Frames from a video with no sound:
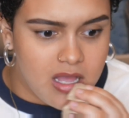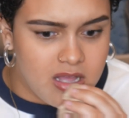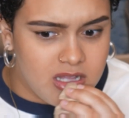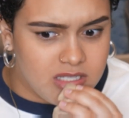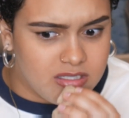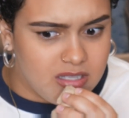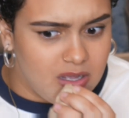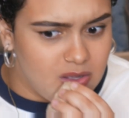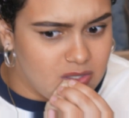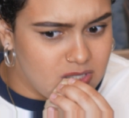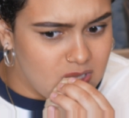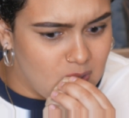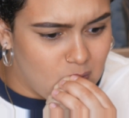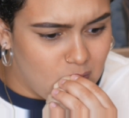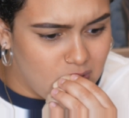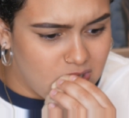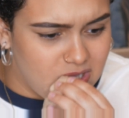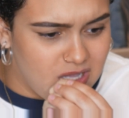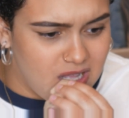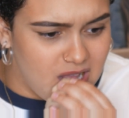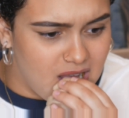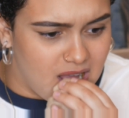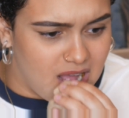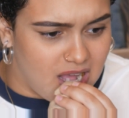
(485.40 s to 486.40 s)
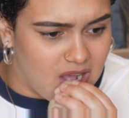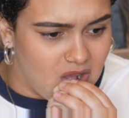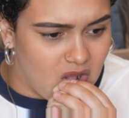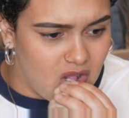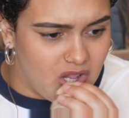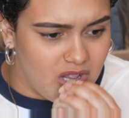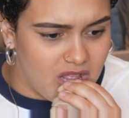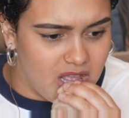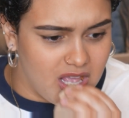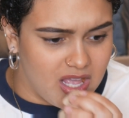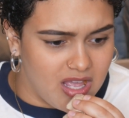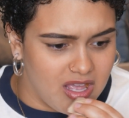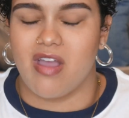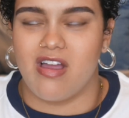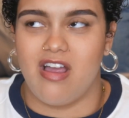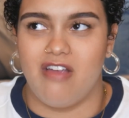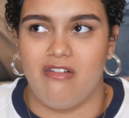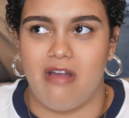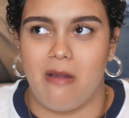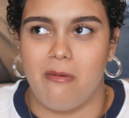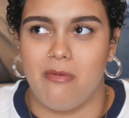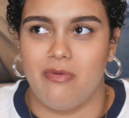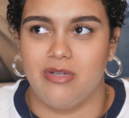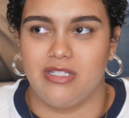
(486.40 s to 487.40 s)
So I was like, what the hell? Like, and
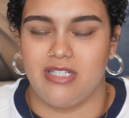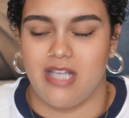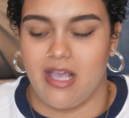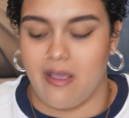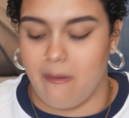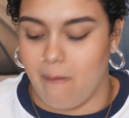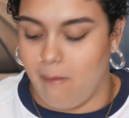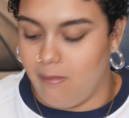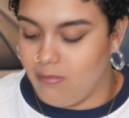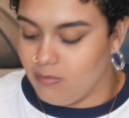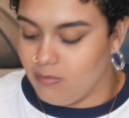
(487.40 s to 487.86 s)
Robert was like,